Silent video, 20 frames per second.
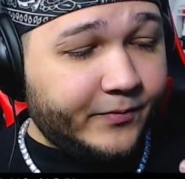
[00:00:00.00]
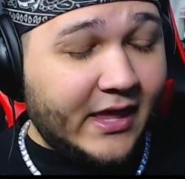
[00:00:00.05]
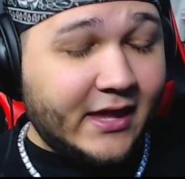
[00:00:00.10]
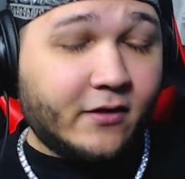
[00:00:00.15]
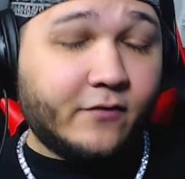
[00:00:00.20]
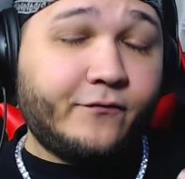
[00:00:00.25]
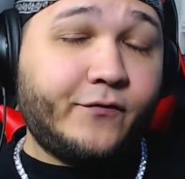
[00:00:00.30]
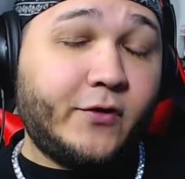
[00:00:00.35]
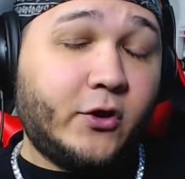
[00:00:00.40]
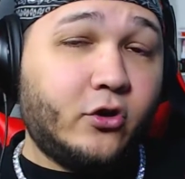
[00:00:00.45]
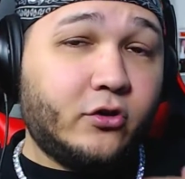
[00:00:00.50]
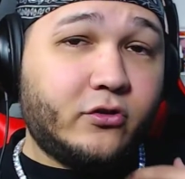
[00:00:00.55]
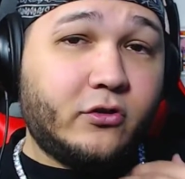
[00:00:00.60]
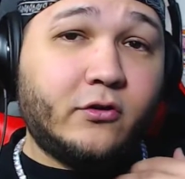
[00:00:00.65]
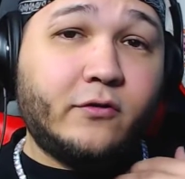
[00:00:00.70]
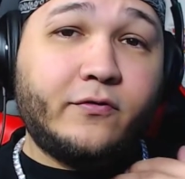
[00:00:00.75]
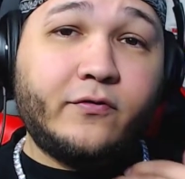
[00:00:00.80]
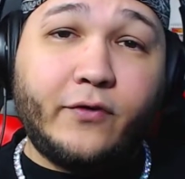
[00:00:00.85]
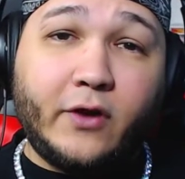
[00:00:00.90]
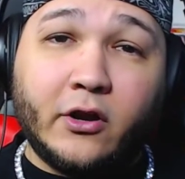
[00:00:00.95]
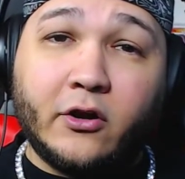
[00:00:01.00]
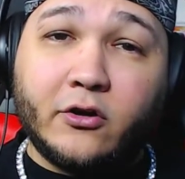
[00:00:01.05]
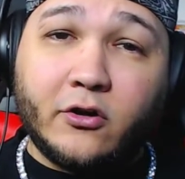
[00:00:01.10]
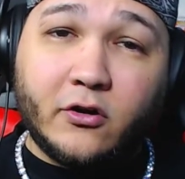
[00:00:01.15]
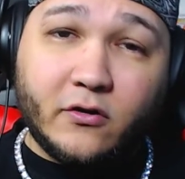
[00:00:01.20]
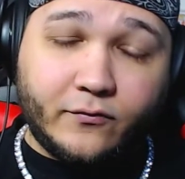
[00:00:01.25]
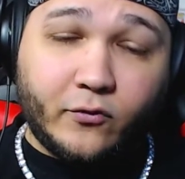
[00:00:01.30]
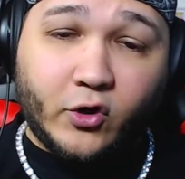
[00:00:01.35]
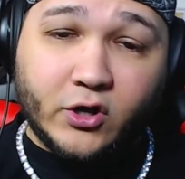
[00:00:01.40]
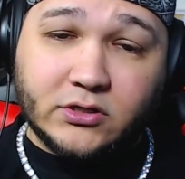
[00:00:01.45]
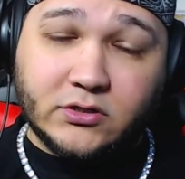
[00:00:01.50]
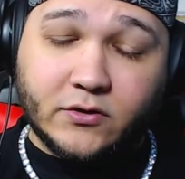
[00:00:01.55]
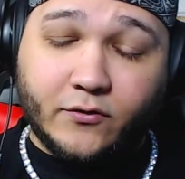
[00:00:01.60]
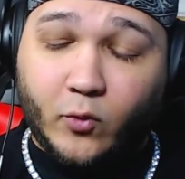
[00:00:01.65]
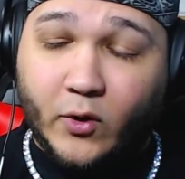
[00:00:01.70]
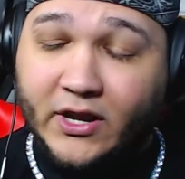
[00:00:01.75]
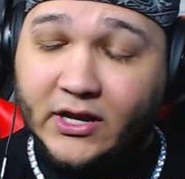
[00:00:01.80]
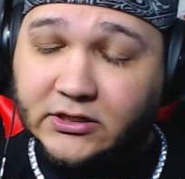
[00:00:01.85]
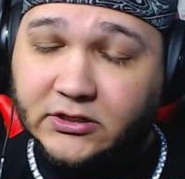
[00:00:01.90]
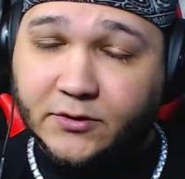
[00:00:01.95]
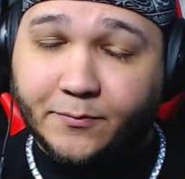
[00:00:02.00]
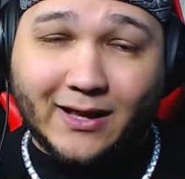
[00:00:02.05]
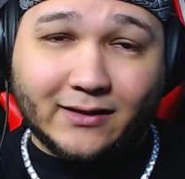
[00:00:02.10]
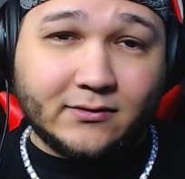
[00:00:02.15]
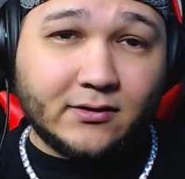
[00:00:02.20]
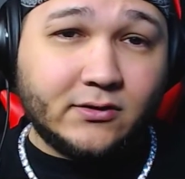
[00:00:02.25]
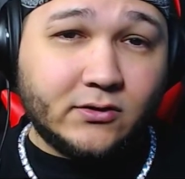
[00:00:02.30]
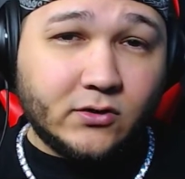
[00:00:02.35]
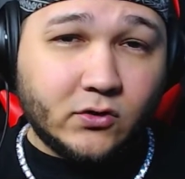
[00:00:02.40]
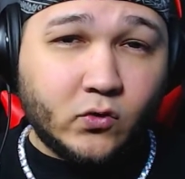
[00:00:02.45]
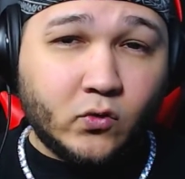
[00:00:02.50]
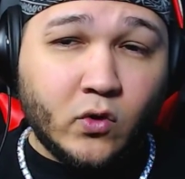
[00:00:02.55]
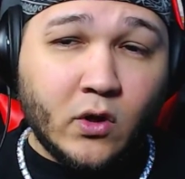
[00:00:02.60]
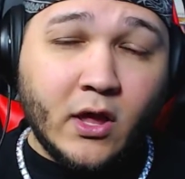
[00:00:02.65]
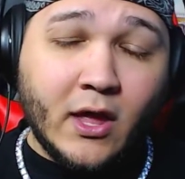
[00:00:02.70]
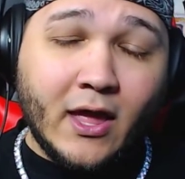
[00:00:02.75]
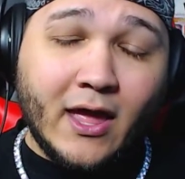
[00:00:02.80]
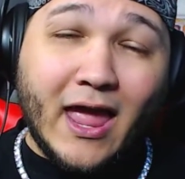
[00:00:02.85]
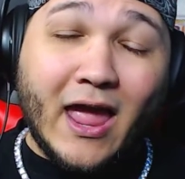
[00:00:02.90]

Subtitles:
the fear in her voice of what he's about to do.